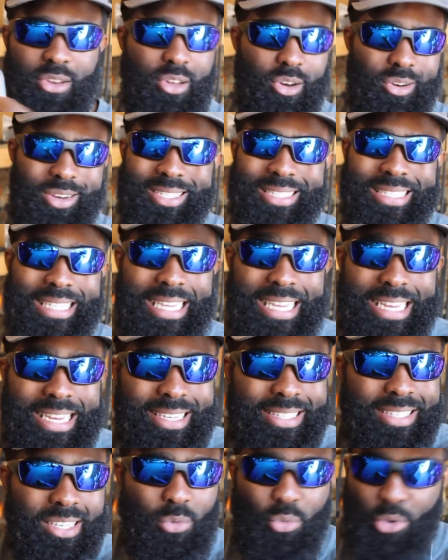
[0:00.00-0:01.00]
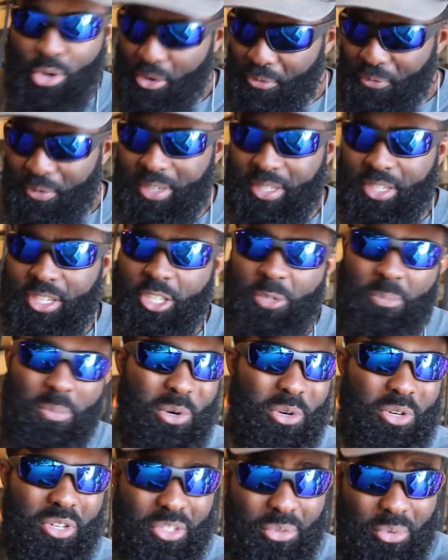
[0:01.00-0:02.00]
you know, it's easy. When you're fishing a
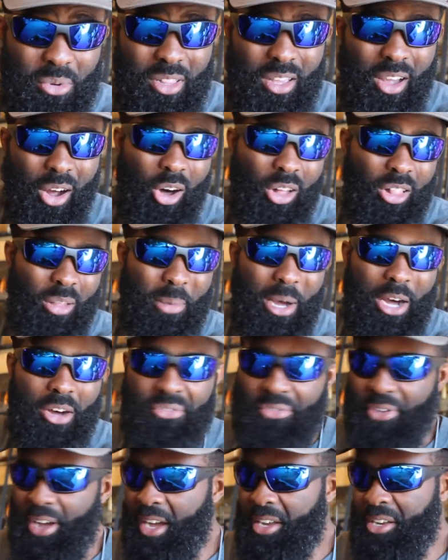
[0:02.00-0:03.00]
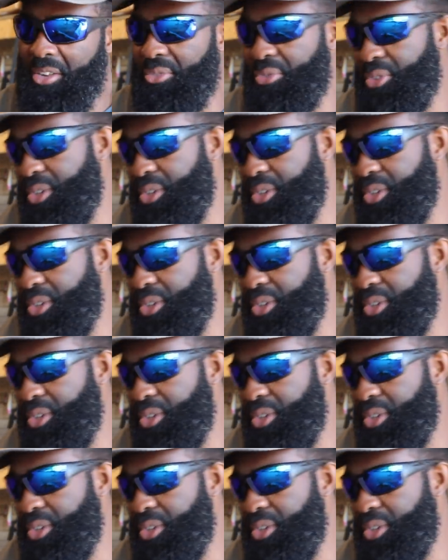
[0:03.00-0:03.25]
spoon, it's really all about finding